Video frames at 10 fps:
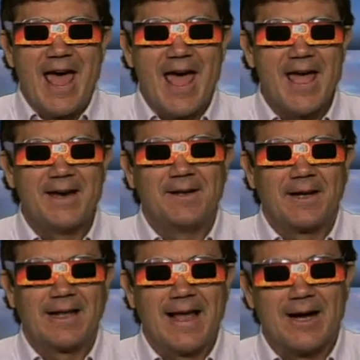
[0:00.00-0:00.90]

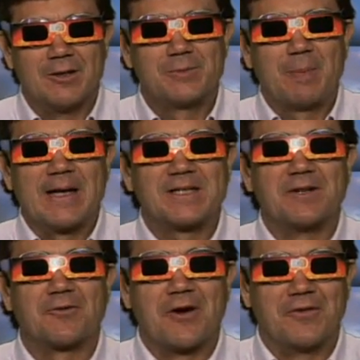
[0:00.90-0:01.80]
and clouds
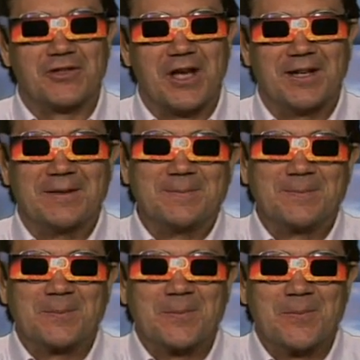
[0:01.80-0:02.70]
passing in front of the sun
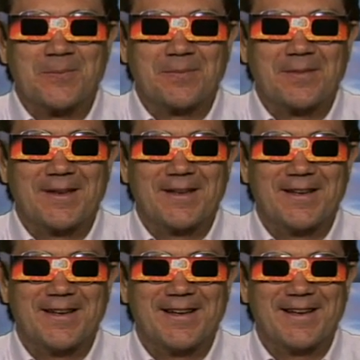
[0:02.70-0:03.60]
and you've got those
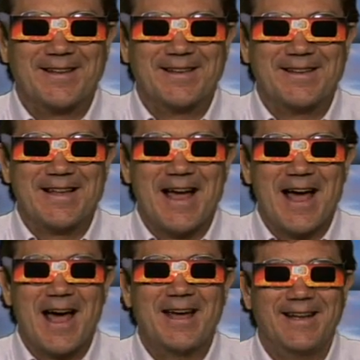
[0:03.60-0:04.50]
glasses passing in front
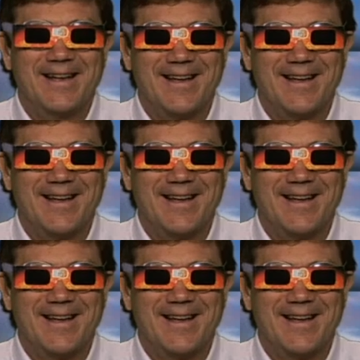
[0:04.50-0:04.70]
of your eyes.